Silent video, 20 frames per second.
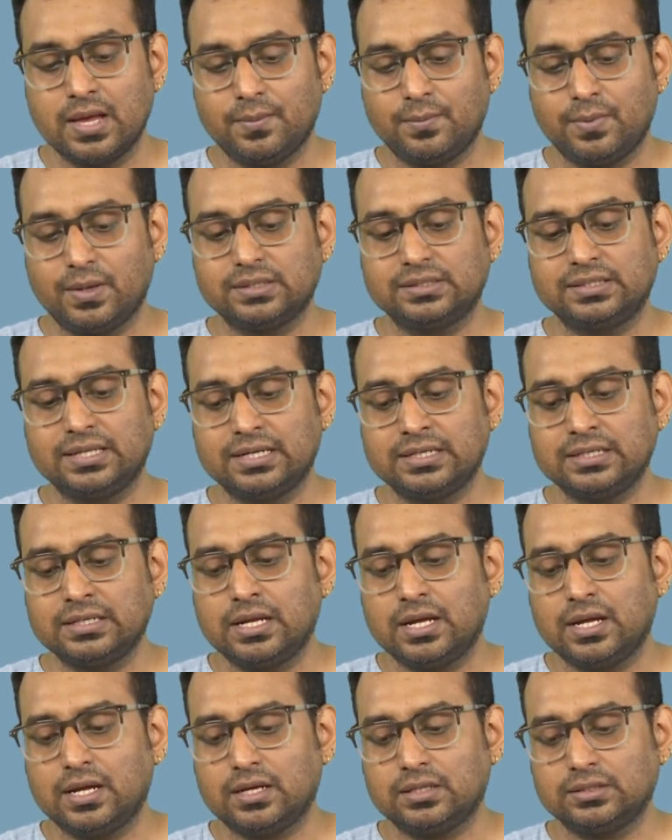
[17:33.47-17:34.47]
but then
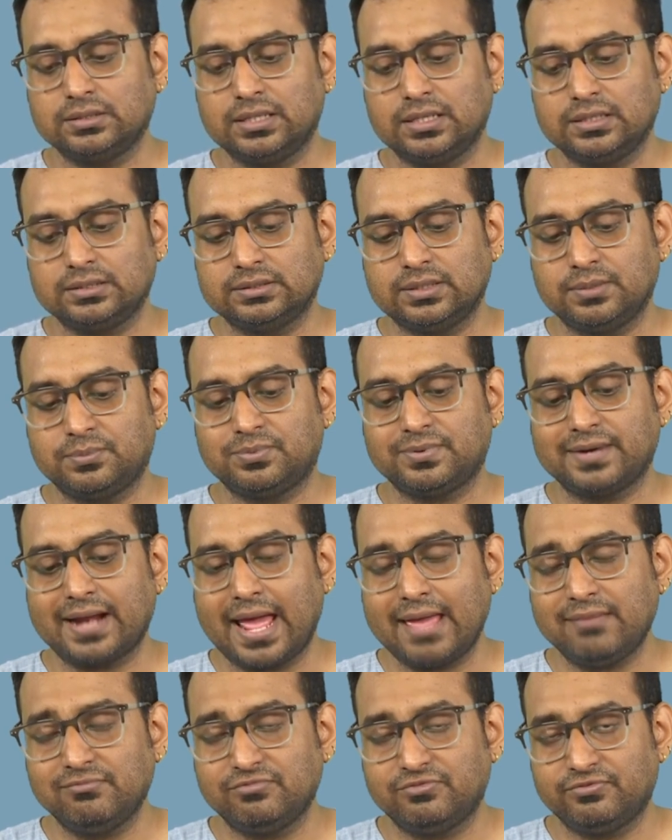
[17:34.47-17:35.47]
the the
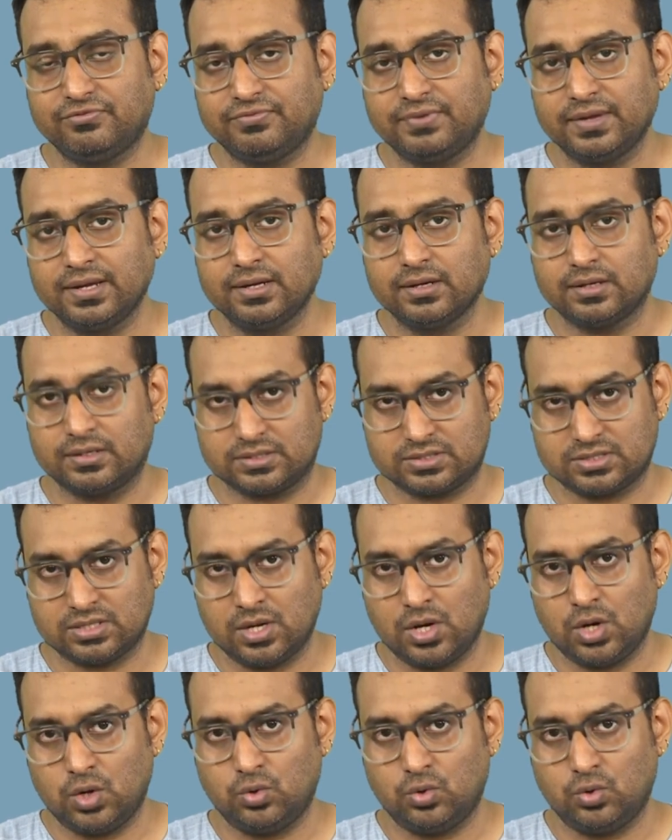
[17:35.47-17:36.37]
prime figures